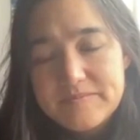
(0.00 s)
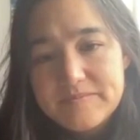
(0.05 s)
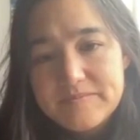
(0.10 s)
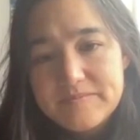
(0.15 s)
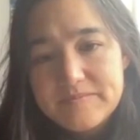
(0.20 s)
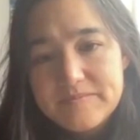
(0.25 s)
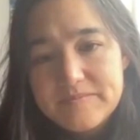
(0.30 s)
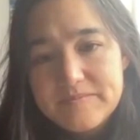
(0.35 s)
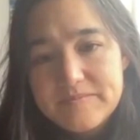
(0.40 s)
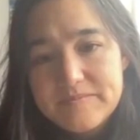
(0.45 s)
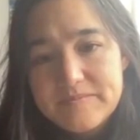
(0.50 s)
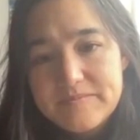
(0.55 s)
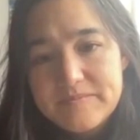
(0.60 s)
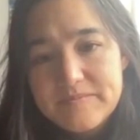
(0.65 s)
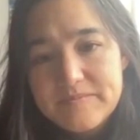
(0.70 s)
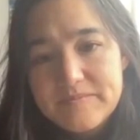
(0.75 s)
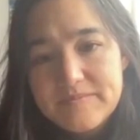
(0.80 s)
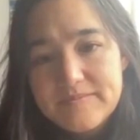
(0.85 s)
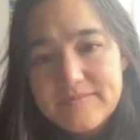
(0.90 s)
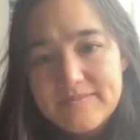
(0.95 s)

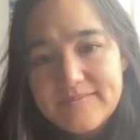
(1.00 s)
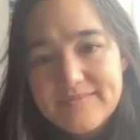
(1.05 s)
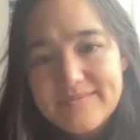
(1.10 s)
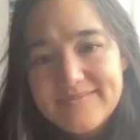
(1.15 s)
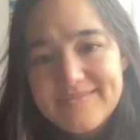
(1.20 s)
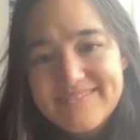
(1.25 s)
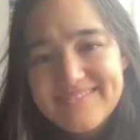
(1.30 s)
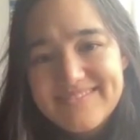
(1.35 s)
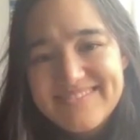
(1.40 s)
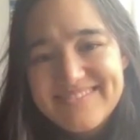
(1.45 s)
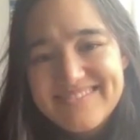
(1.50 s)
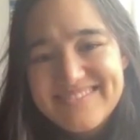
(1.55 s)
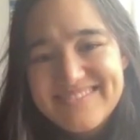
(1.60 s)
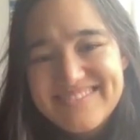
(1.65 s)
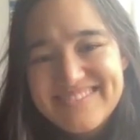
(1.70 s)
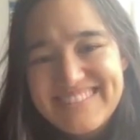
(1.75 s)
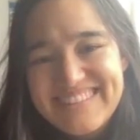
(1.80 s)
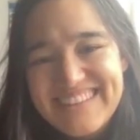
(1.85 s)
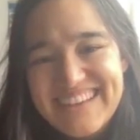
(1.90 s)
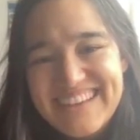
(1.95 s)

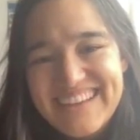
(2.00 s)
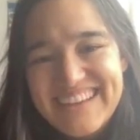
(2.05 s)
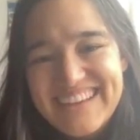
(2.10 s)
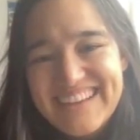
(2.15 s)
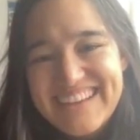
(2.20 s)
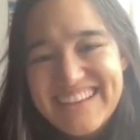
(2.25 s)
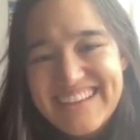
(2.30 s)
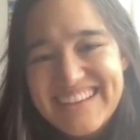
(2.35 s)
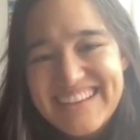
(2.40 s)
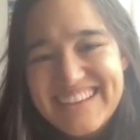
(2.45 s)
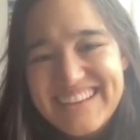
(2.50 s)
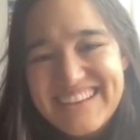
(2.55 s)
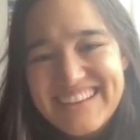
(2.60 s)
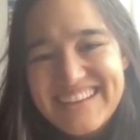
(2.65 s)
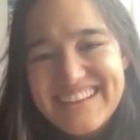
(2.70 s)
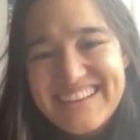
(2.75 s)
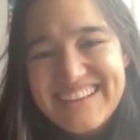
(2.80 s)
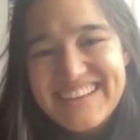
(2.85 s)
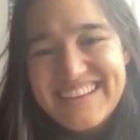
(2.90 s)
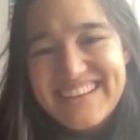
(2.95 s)

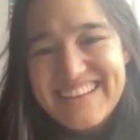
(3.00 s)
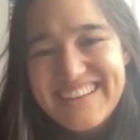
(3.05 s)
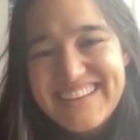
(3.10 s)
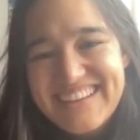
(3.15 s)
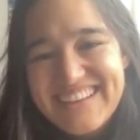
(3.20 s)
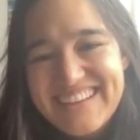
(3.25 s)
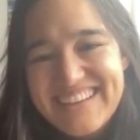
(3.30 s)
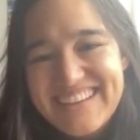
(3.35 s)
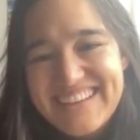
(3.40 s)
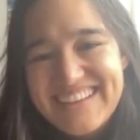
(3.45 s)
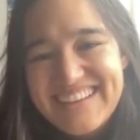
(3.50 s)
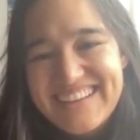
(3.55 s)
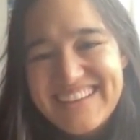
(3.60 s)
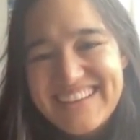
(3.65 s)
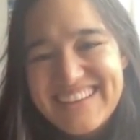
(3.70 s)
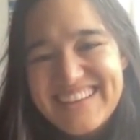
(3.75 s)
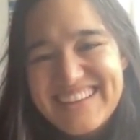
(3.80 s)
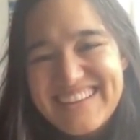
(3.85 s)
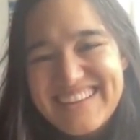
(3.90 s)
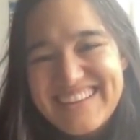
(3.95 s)

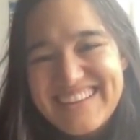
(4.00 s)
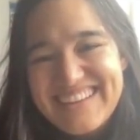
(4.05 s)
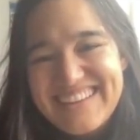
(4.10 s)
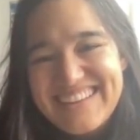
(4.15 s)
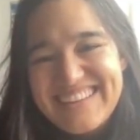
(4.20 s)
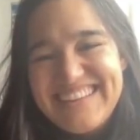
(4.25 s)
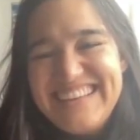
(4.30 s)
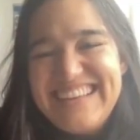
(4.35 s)
(silent)